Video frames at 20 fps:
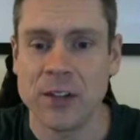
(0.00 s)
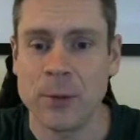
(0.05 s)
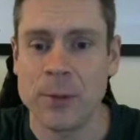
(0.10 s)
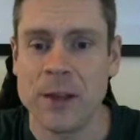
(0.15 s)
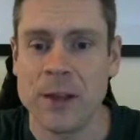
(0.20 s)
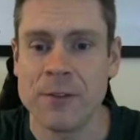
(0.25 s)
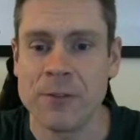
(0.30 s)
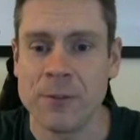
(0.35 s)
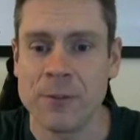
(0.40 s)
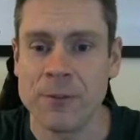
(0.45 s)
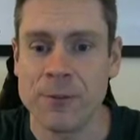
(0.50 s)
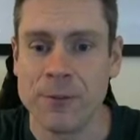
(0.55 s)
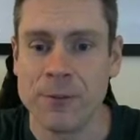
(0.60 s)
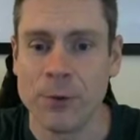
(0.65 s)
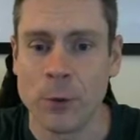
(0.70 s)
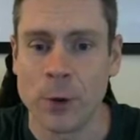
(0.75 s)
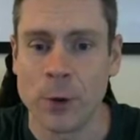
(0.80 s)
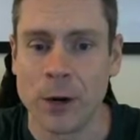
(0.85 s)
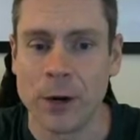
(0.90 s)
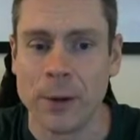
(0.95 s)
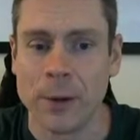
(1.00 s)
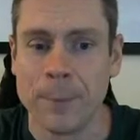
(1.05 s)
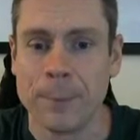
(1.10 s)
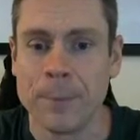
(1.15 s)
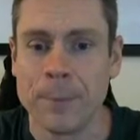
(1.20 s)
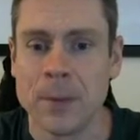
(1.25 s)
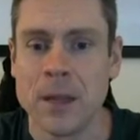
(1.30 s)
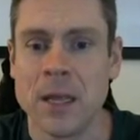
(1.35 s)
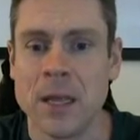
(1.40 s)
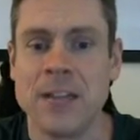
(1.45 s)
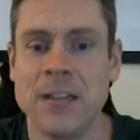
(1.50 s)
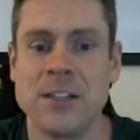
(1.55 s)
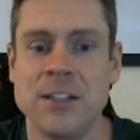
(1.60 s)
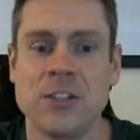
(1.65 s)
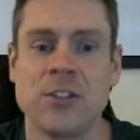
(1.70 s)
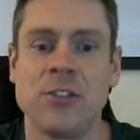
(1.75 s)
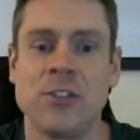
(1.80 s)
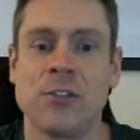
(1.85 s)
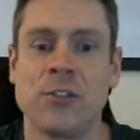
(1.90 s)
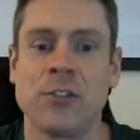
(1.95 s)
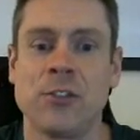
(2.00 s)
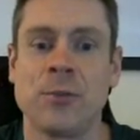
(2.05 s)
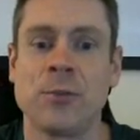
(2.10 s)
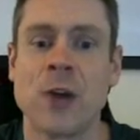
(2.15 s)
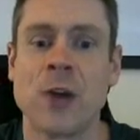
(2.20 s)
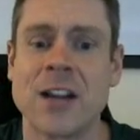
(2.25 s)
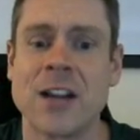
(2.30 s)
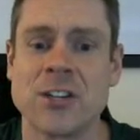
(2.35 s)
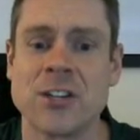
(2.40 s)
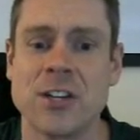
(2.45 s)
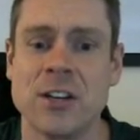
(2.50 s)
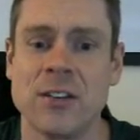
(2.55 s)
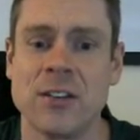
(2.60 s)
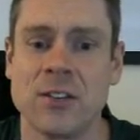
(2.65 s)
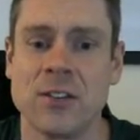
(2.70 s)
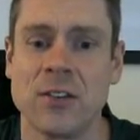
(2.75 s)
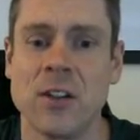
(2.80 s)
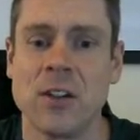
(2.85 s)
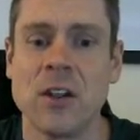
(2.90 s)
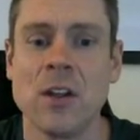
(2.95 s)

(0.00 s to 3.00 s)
we have 4 additions or subtractions,